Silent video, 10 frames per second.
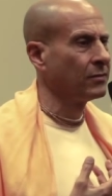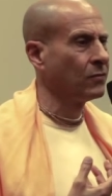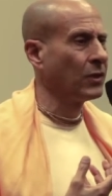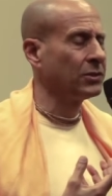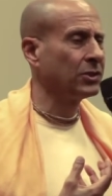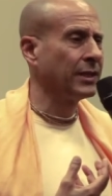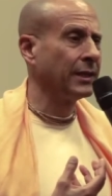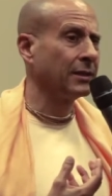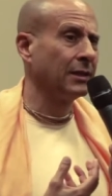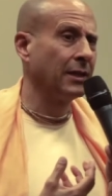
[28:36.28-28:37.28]
One
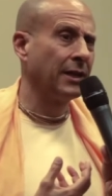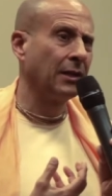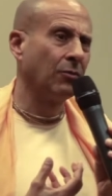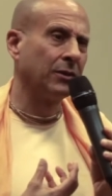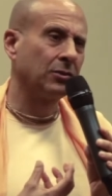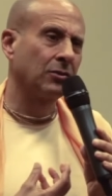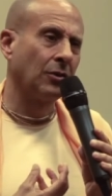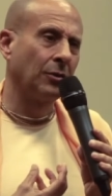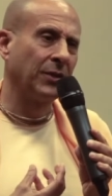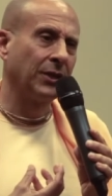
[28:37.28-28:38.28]
saintly lady once
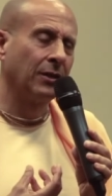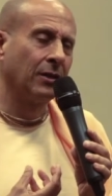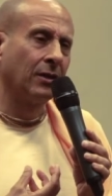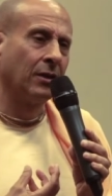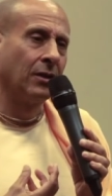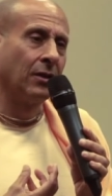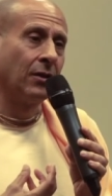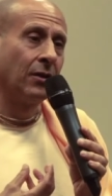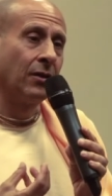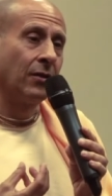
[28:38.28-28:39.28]
told me
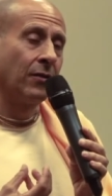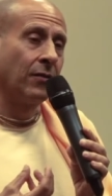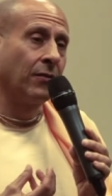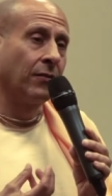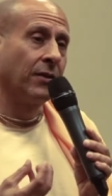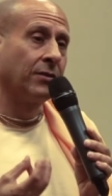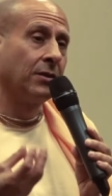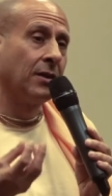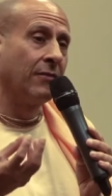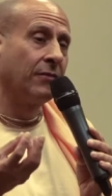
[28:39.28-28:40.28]
that the
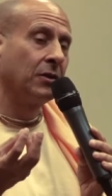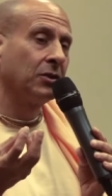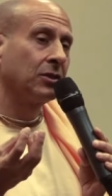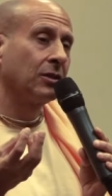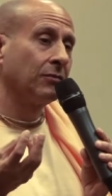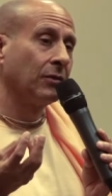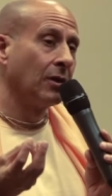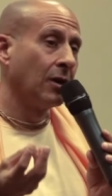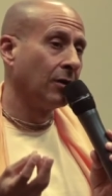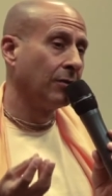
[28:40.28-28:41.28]
definition of
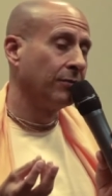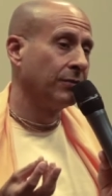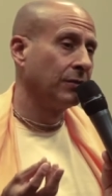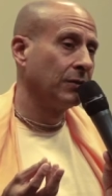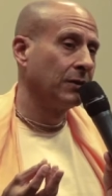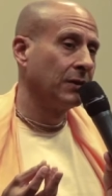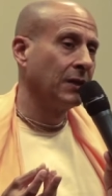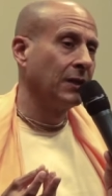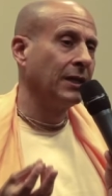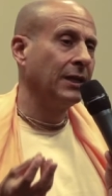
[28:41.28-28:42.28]
love
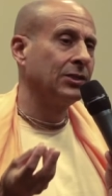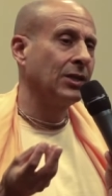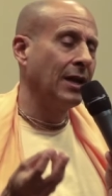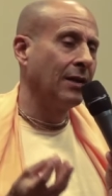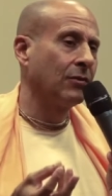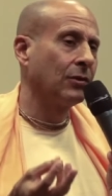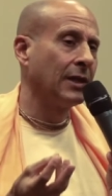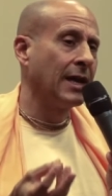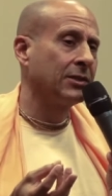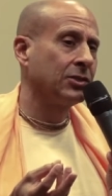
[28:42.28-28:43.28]
is
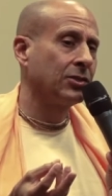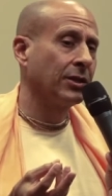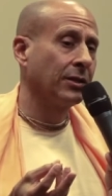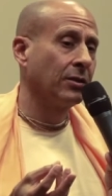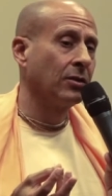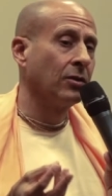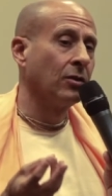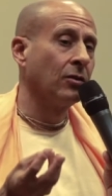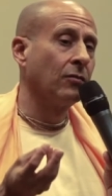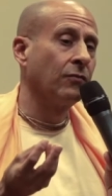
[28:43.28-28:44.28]
everlasting
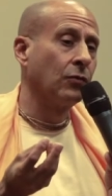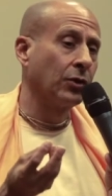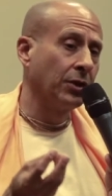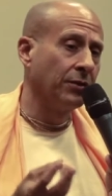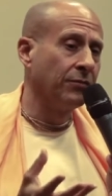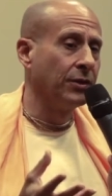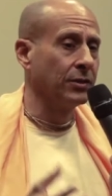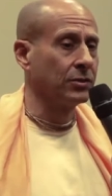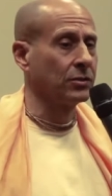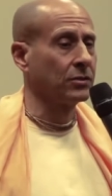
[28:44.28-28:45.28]

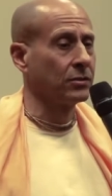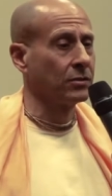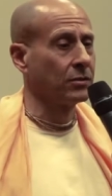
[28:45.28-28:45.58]
forgiveness.